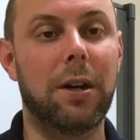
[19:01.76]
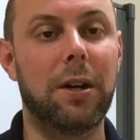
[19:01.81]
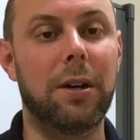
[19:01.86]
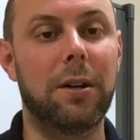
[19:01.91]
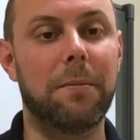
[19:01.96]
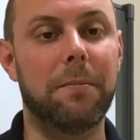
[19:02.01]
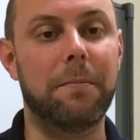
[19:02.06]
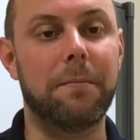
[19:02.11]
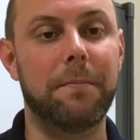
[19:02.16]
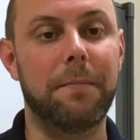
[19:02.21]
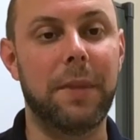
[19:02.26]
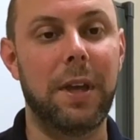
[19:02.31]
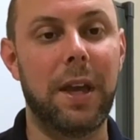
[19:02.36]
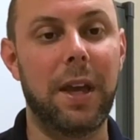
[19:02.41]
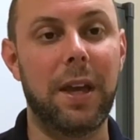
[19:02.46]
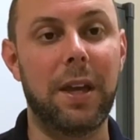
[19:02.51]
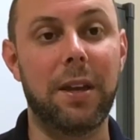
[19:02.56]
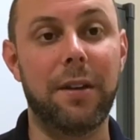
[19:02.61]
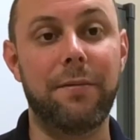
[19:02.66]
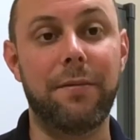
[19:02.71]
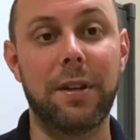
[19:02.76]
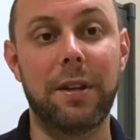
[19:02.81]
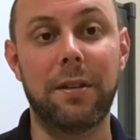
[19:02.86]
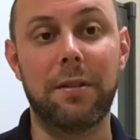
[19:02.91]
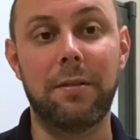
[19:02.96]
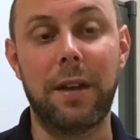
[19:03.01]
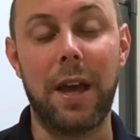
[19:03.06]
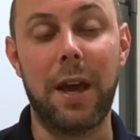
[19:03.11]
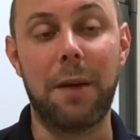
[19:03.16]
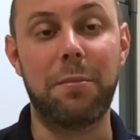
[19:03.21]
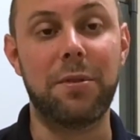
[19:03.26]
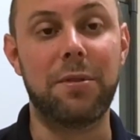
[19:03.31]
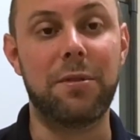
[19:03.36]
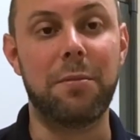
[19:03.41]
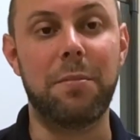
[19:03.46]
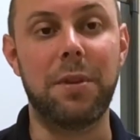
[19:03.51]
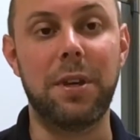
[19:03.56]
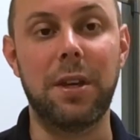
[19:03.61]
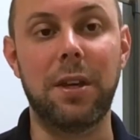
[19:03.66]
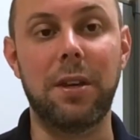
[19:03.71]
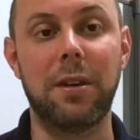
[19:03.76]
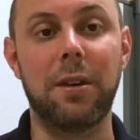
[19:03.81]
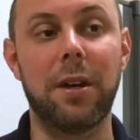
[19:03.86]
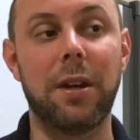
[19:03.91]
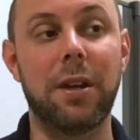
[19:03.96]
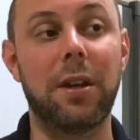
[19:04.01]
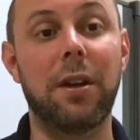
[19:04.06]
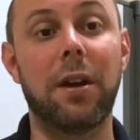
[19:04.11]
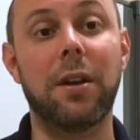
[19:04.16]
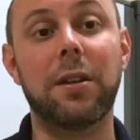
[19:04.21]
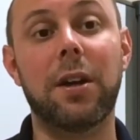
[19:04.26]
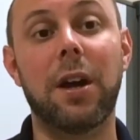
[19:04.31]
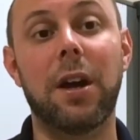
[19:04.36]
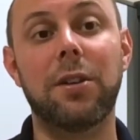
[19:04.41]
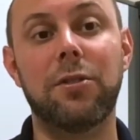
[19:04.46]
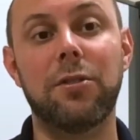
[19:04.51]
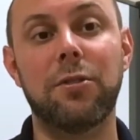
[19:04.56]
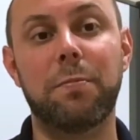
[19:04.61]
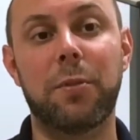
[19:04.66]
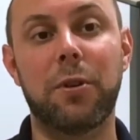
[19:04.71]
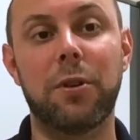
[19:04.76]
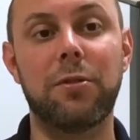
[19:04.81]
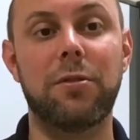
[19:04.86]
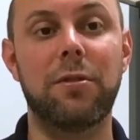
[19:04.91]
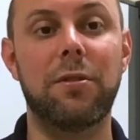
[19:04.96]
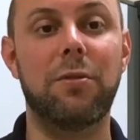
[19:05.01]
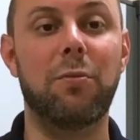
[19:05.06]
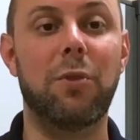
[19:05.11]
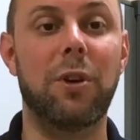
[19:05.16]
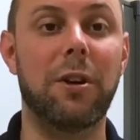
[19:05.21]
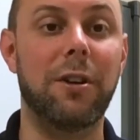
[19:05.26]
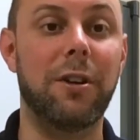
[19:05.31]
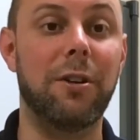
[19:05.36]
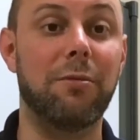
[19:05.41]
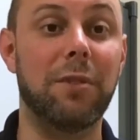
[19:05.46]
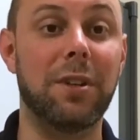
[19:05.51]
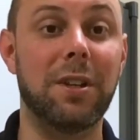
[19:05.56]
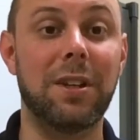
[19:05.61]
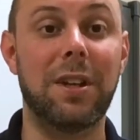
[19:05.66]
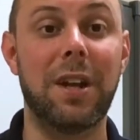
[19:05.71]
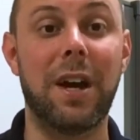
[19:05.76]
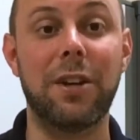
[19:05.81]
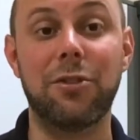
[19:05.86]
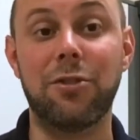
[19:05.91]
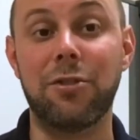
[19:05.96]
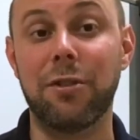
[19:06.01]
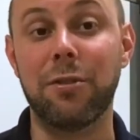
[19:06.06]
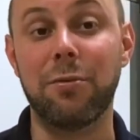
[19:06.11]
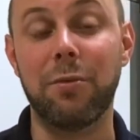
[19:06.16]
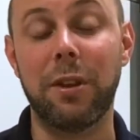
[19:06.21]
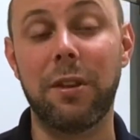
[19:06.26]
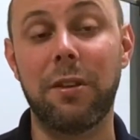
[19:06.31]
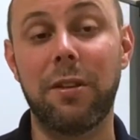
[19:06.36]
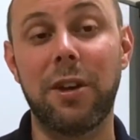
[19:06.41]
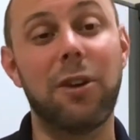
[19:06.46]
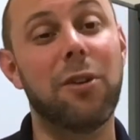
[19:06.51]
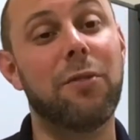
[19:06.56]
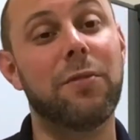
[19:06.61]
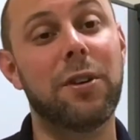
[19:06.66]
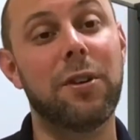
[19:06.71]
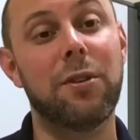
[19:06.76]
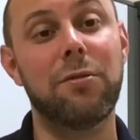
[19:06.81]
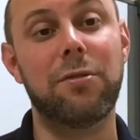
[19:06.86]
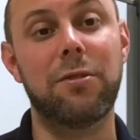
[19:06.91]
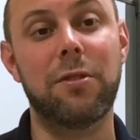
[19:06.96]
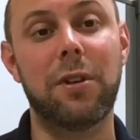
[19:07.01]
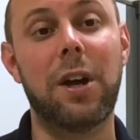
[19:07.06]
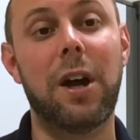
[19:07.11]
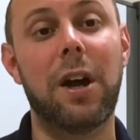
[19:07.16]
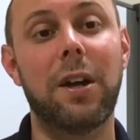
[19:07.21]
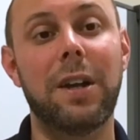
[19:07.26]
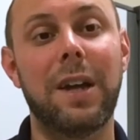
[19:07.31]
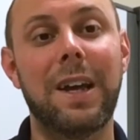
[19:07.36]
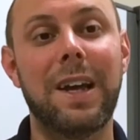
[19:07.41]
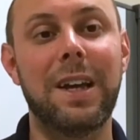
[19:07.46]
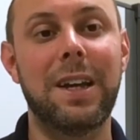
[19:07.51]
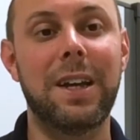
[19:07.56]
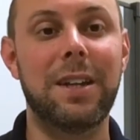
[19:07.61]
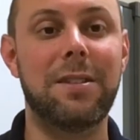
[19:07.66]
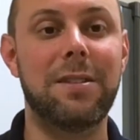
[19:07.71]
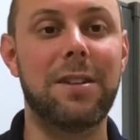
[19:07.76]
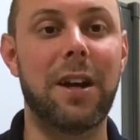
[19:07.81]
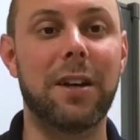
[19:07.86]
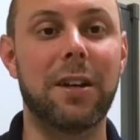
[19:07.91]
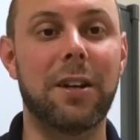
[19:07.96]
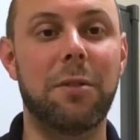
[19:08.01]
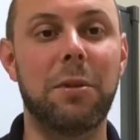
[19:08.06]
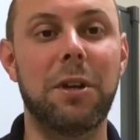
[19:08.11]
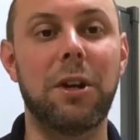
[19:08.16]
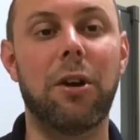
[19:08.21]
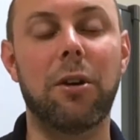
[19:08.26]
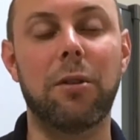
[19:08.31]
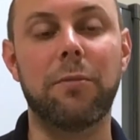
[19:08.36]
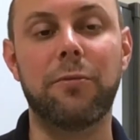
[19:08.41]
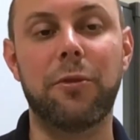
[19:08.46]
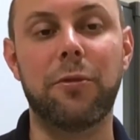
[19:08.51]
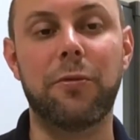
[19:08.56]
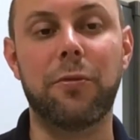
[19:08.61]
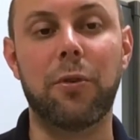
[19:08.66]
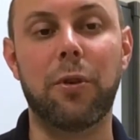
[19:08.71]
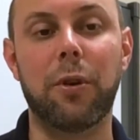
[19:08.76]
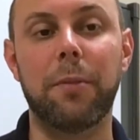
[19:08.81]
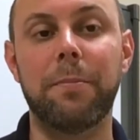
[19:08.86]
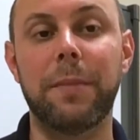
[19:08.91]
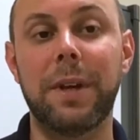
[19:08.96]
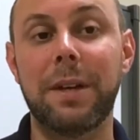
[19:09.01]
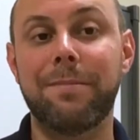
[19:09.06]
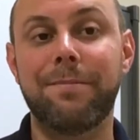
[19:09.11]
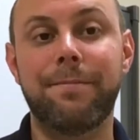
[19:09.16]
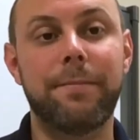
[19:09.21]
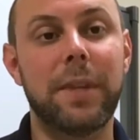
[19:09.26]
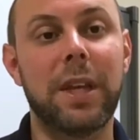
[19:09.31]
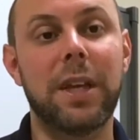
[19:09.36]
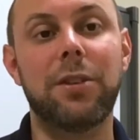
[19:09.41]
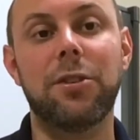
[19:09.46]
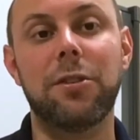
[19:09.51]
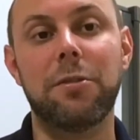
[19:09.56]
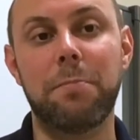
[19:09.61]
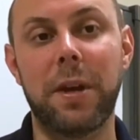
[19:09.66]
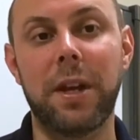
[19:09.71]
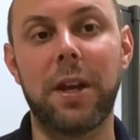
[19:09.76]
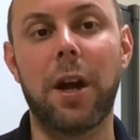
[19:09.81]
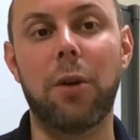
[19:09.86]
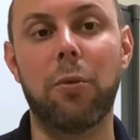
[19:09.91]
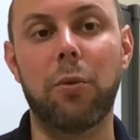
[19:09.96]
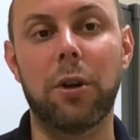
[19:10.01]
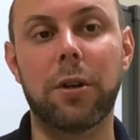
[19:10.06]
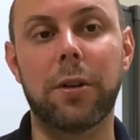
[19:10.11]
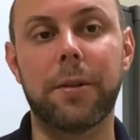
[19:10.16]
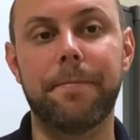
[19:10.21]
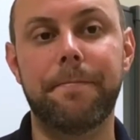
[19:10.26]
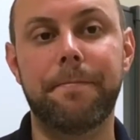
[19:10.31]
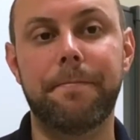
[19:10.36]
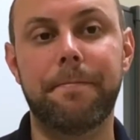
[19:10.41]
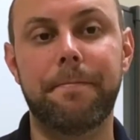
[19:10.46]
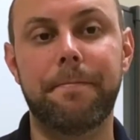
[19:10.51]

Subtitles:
And if it happens to be an unconscious person where you're really not sure whether they overdosed or not, it's not going to be harmful for them. It just may not work.